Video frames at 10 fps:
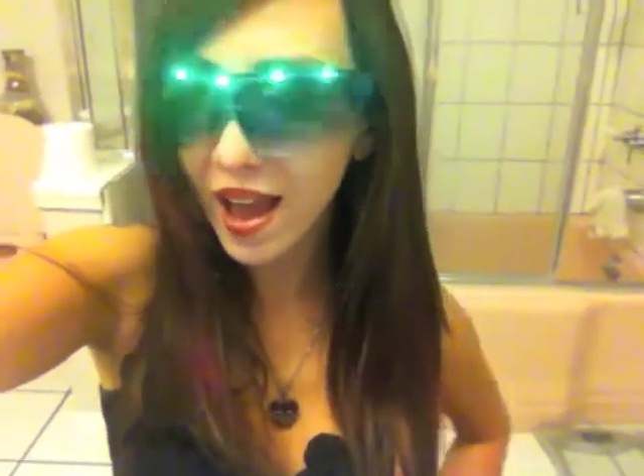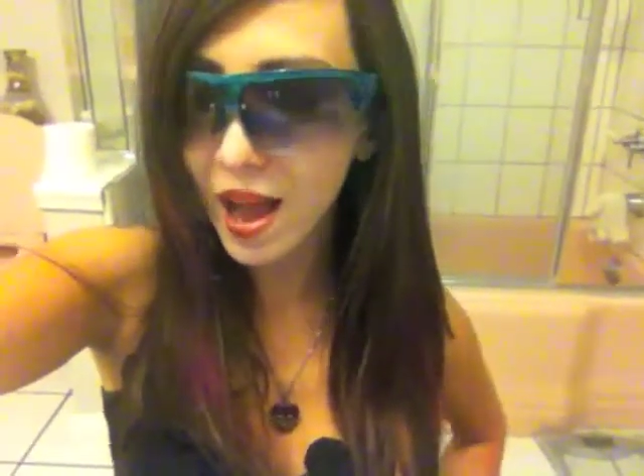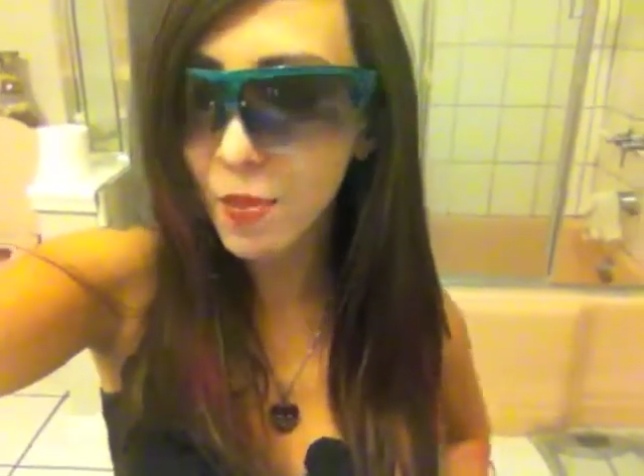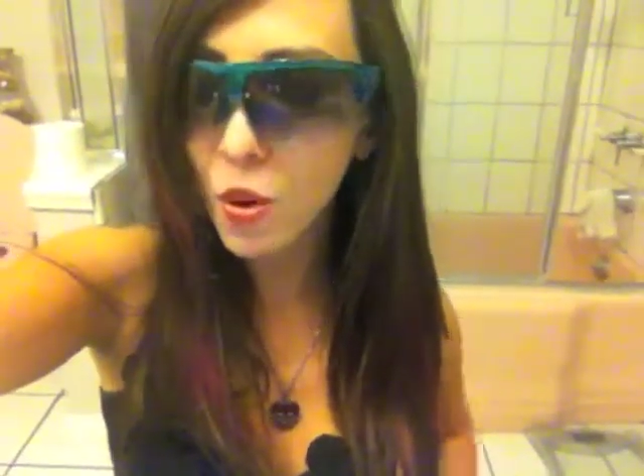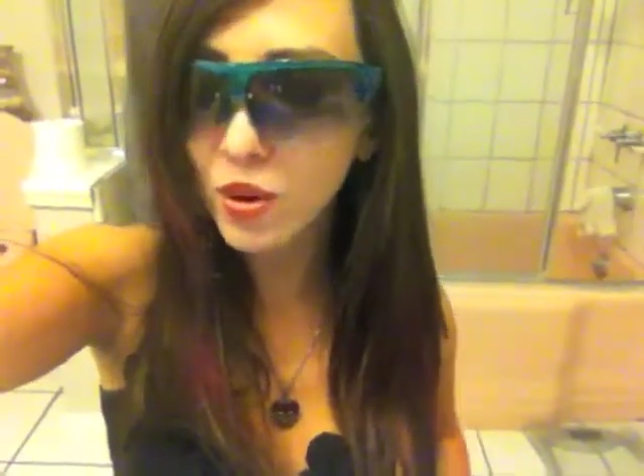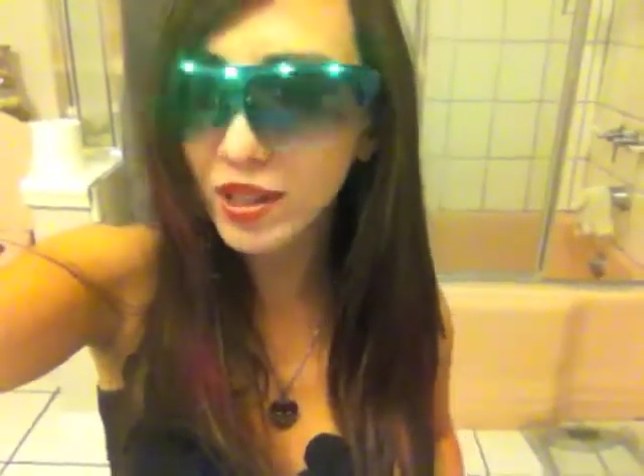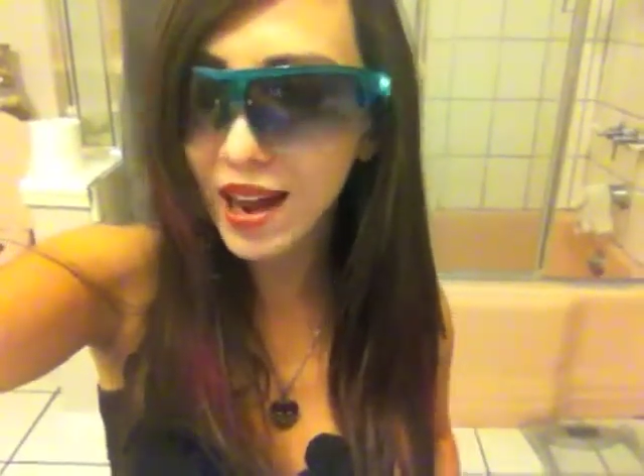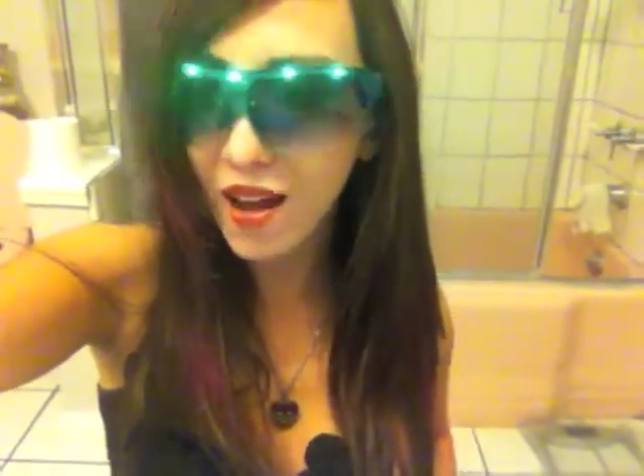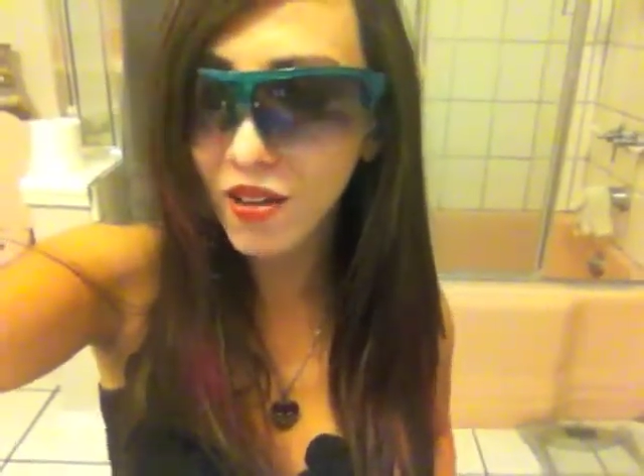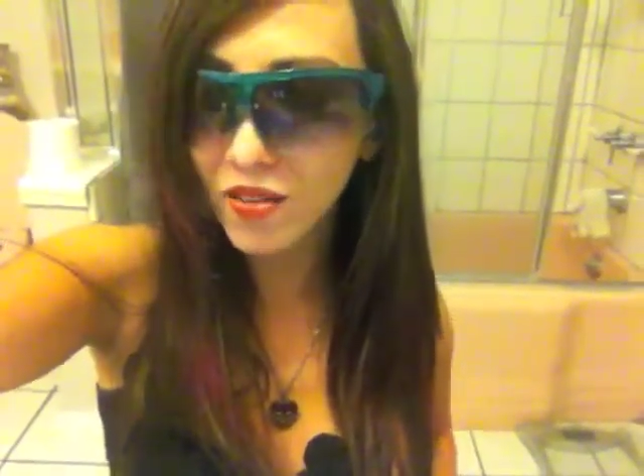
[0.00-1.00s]
I pointed
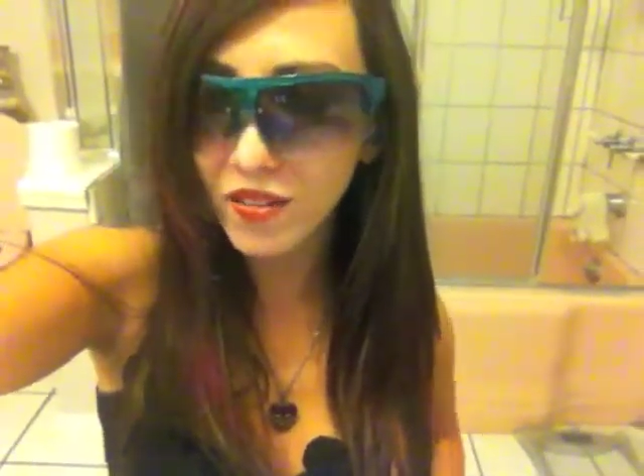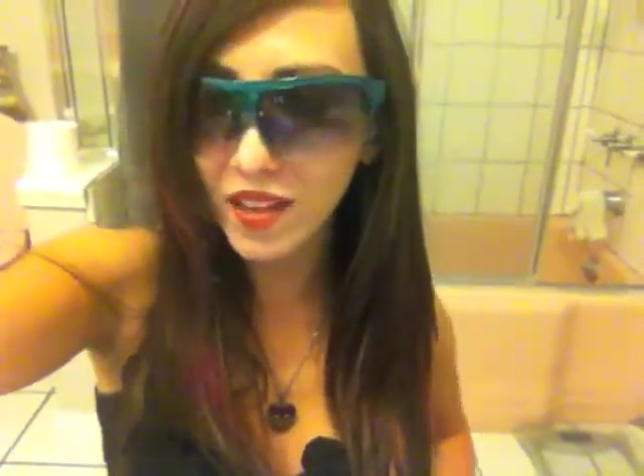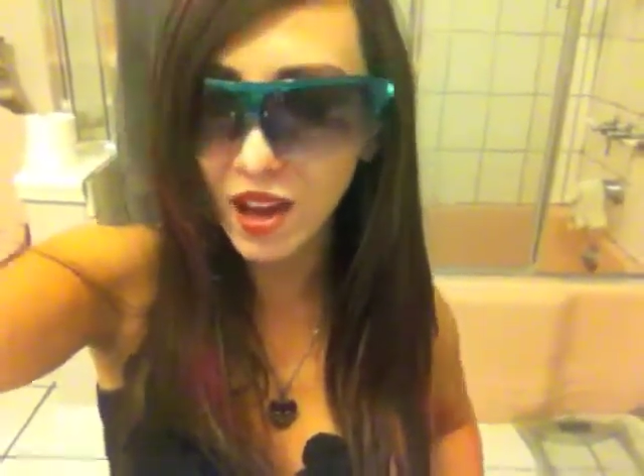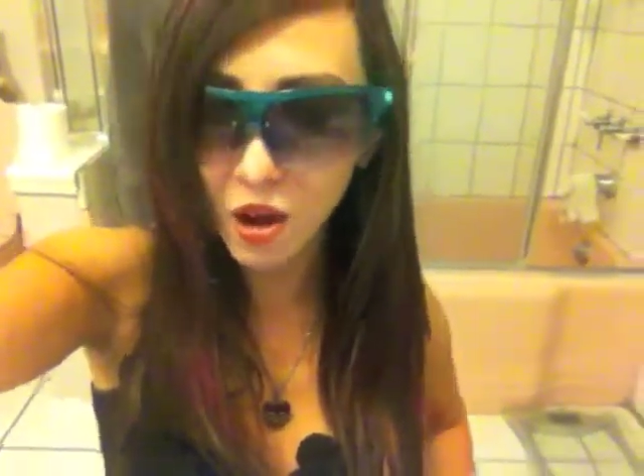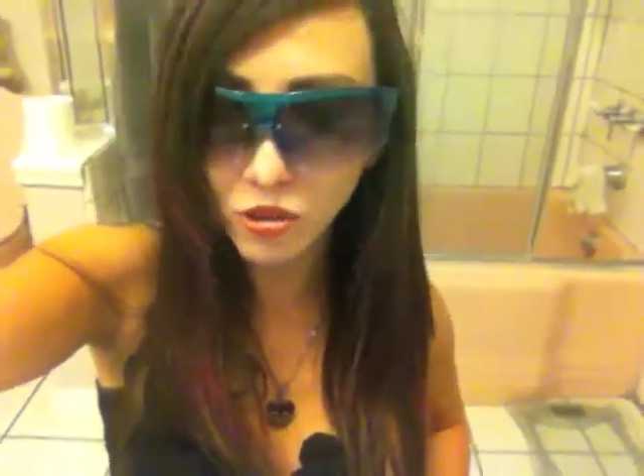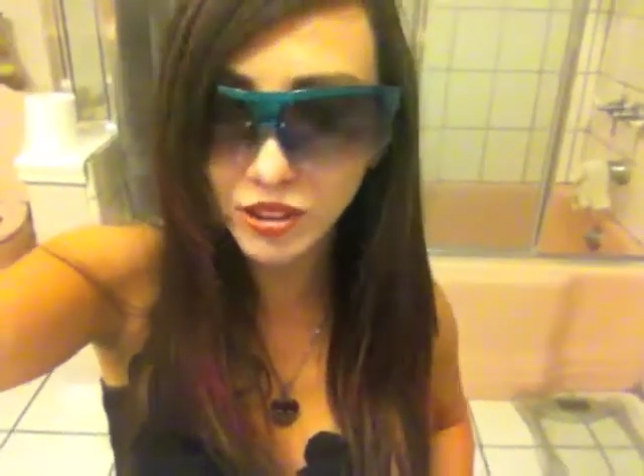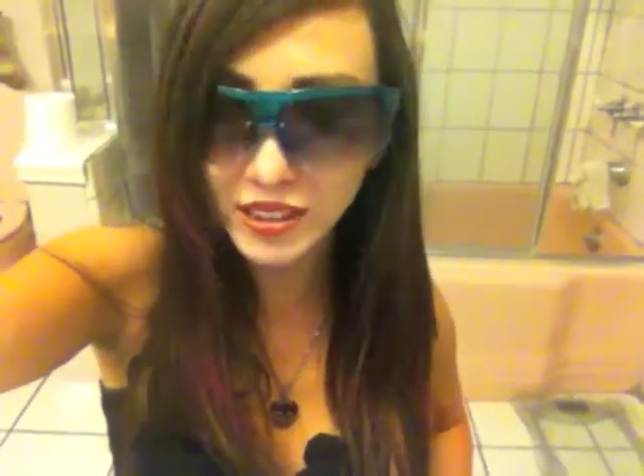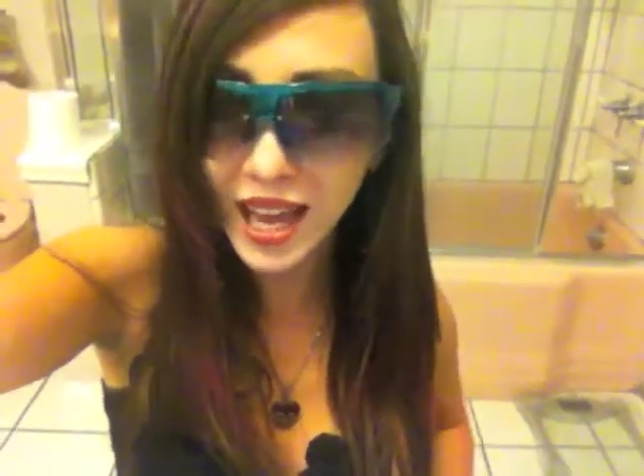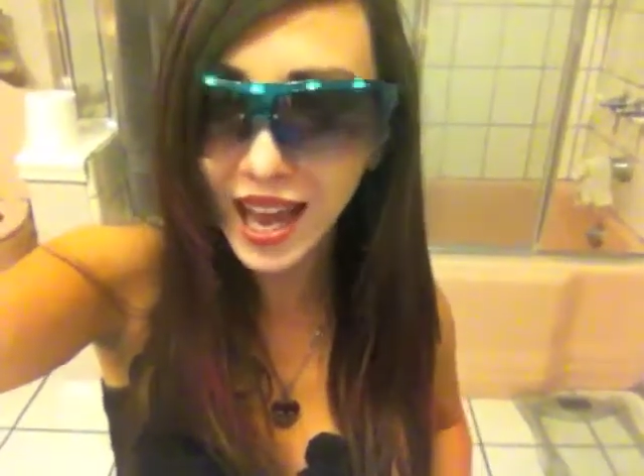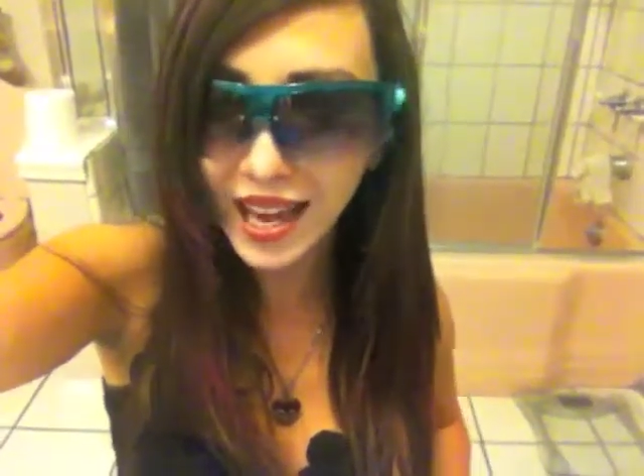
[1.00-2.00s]
out that they all
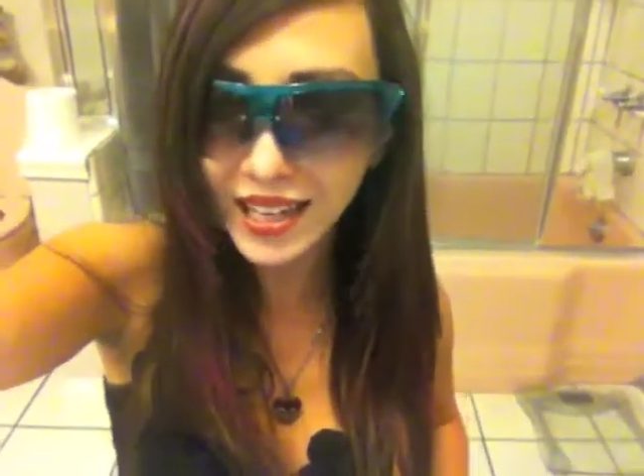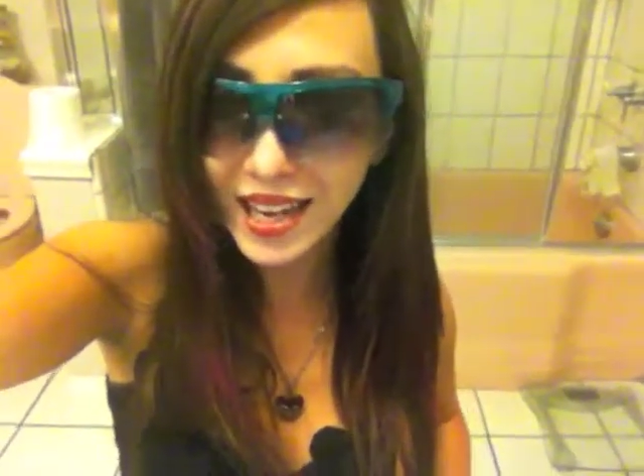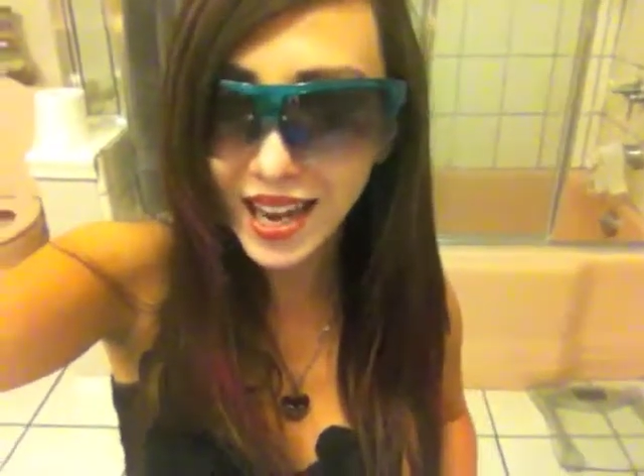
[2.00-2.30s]
stayed